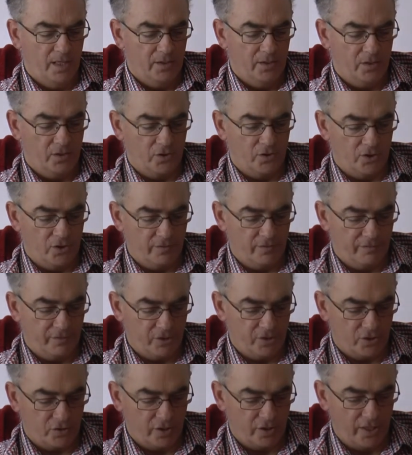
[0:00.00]
Not just the
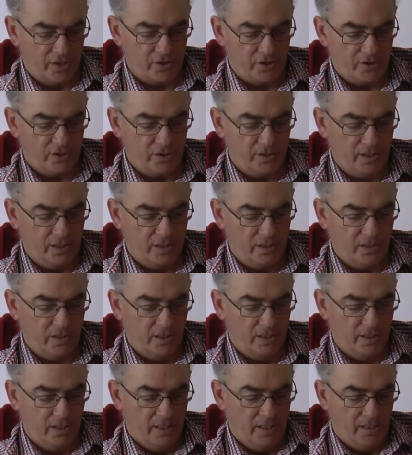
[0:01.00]
frustration and
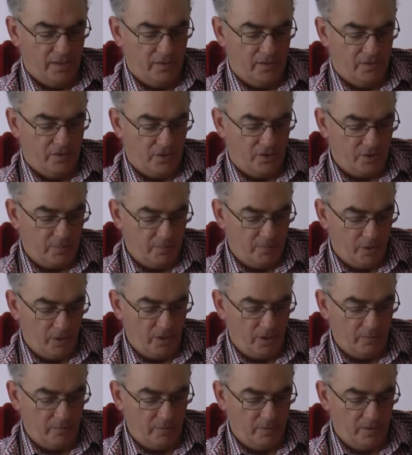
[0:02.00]

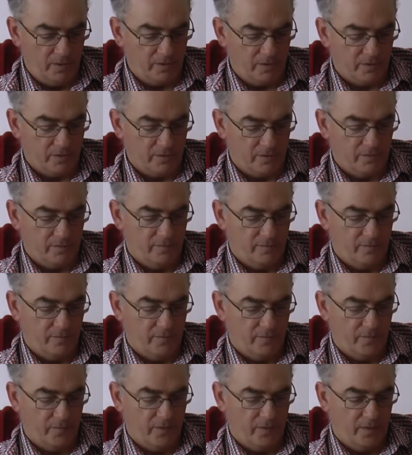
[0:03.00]
disappointment
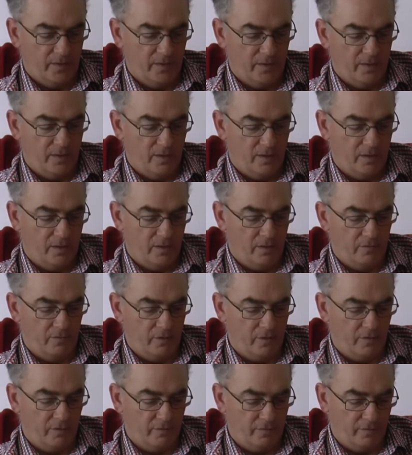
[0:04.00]
of
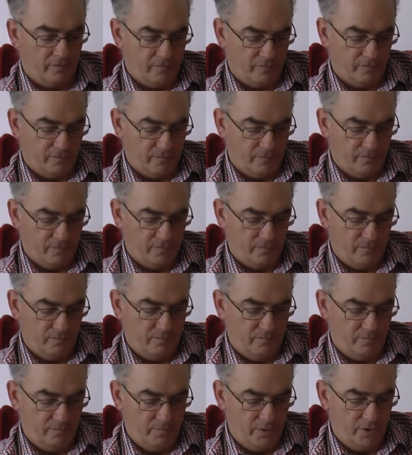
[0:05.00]

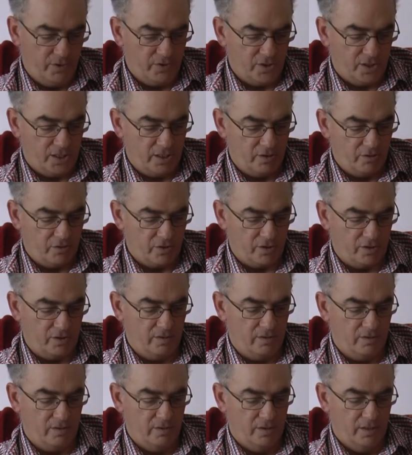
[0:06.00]
persecution,
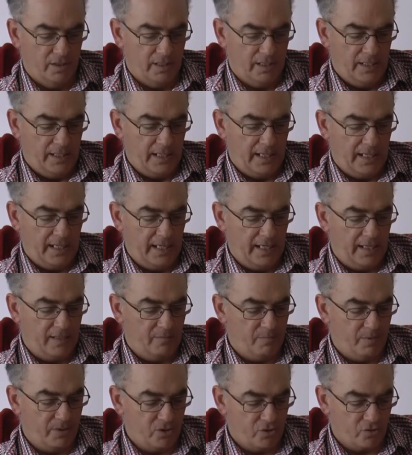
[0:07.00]
it's
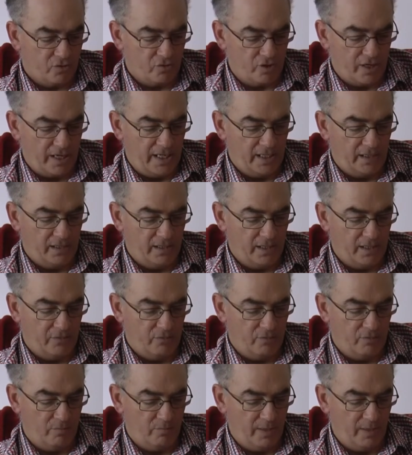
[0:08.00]
betrayal and
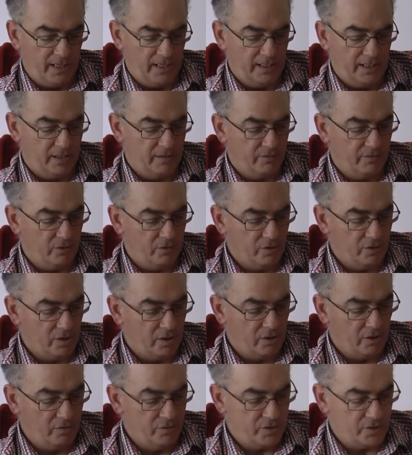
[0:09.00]
rebellion of those
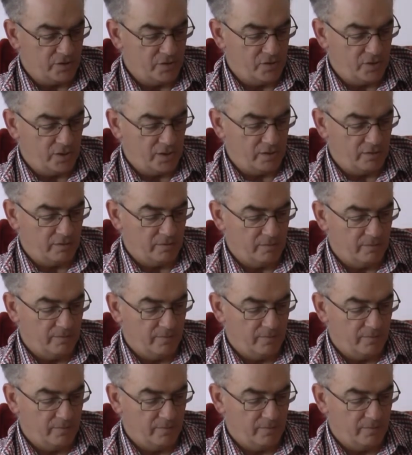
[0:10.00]
closest to you.